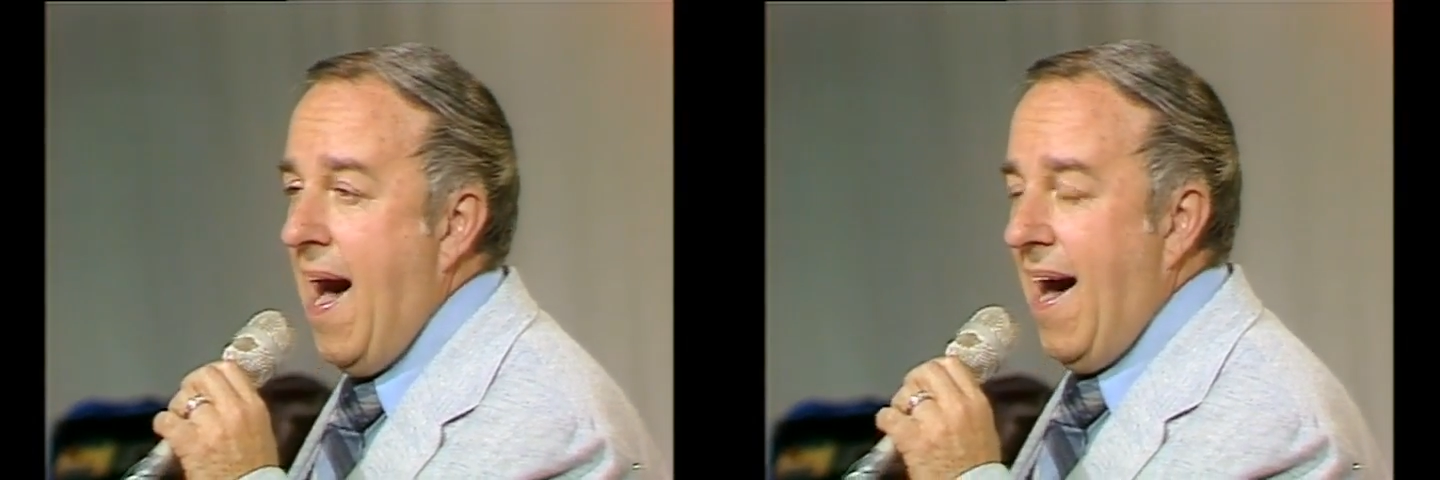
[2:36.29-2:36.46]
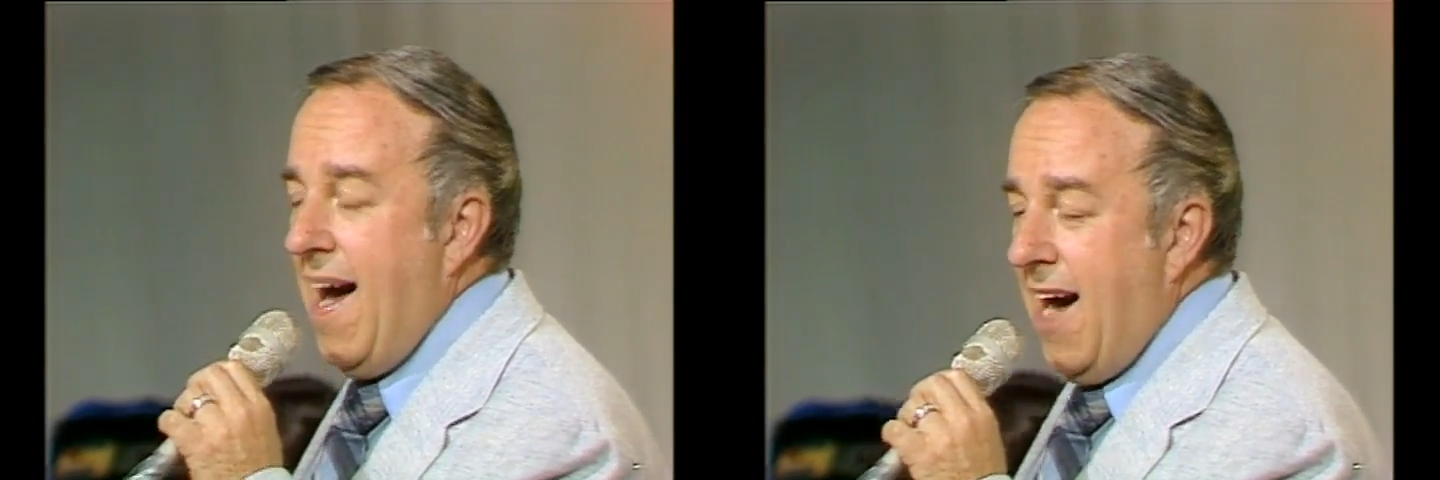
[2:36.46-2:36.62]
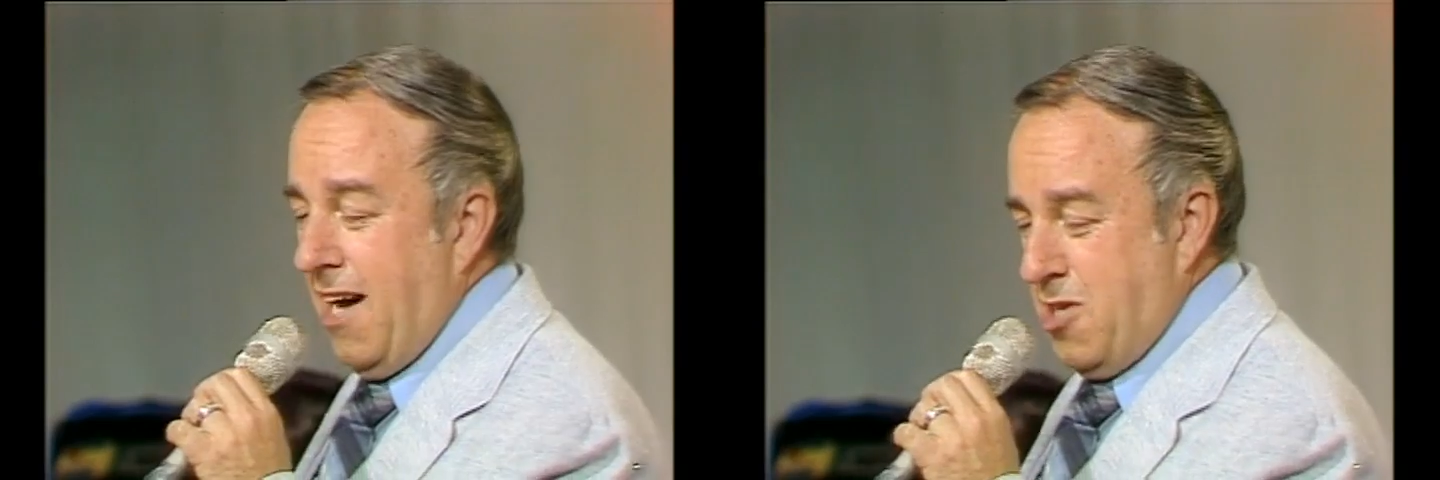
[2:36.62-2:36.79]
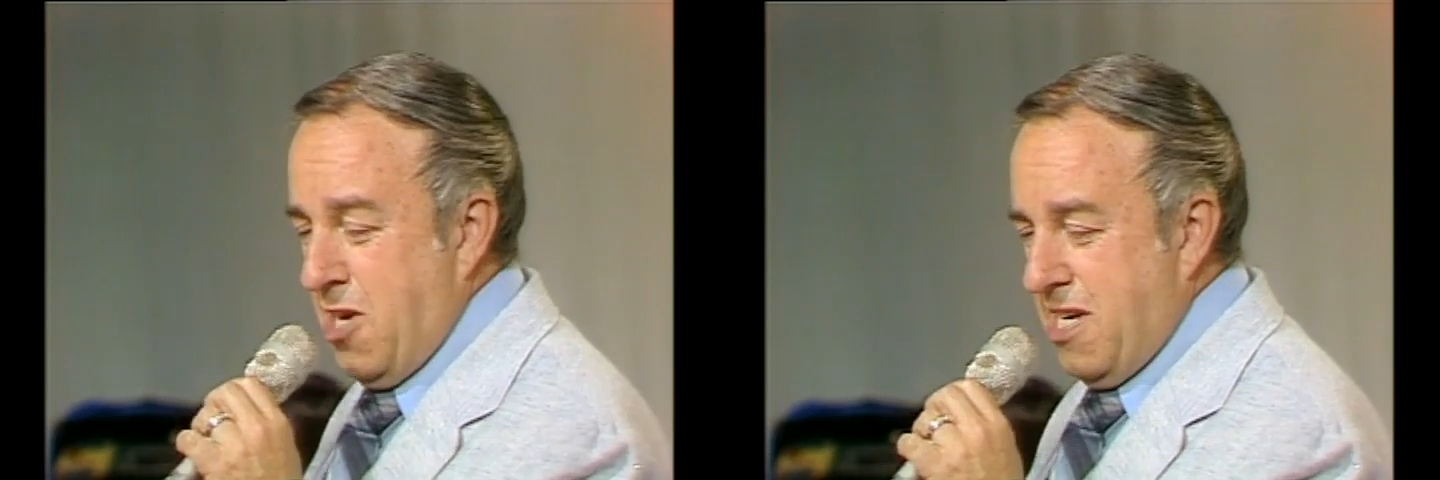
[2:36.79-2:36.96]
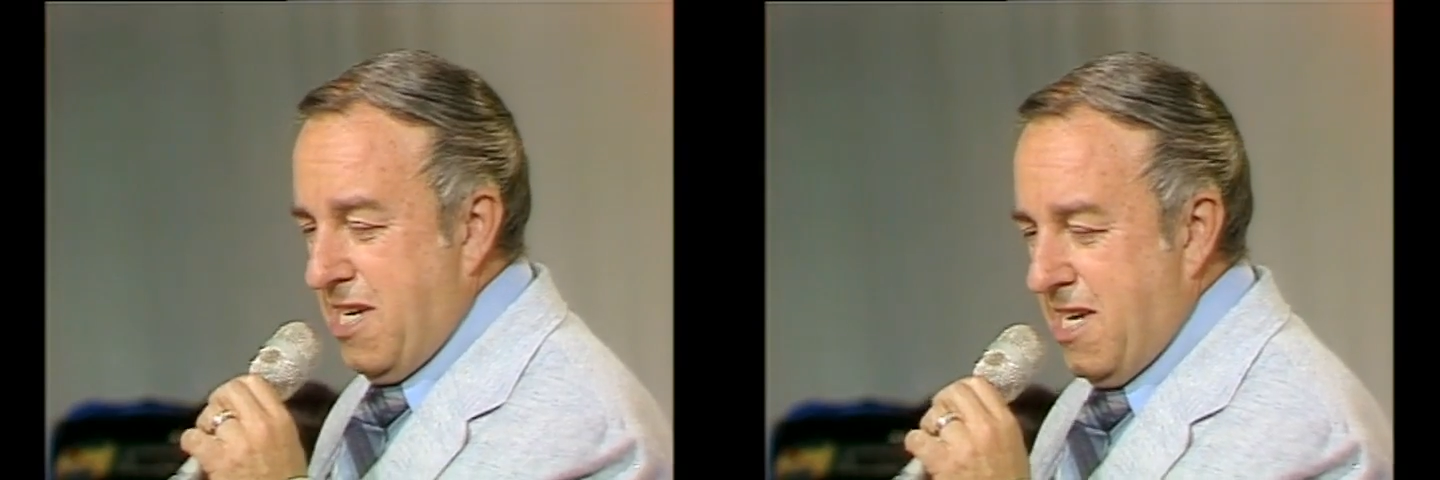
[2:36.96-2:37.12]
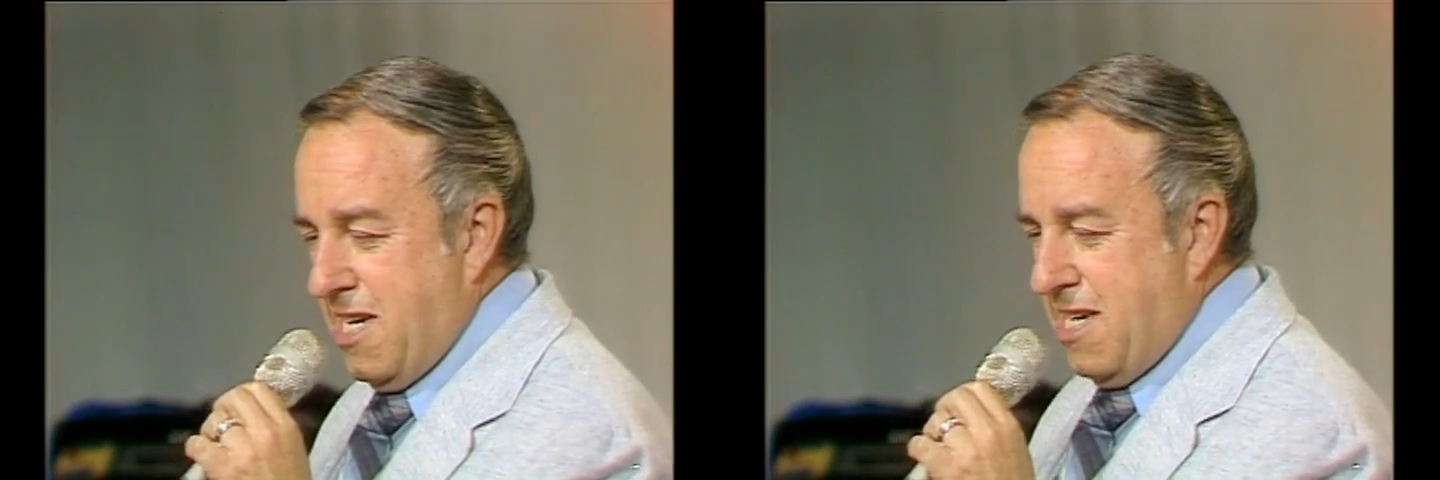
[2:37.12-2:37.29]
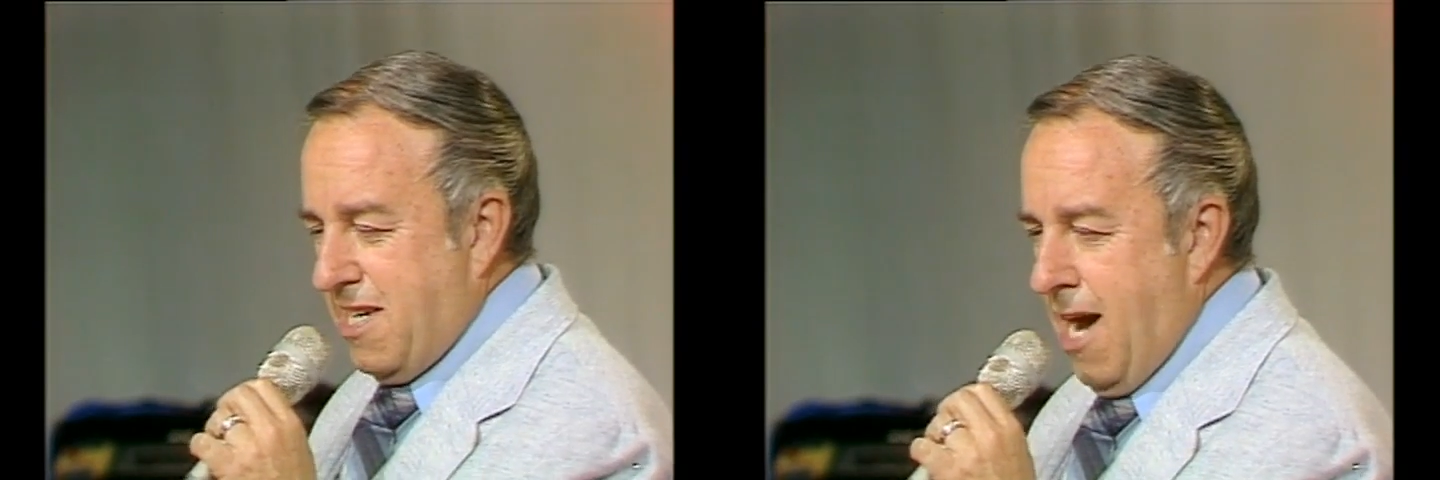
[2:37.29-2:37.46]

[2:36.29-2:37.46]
Uh, Jesus here,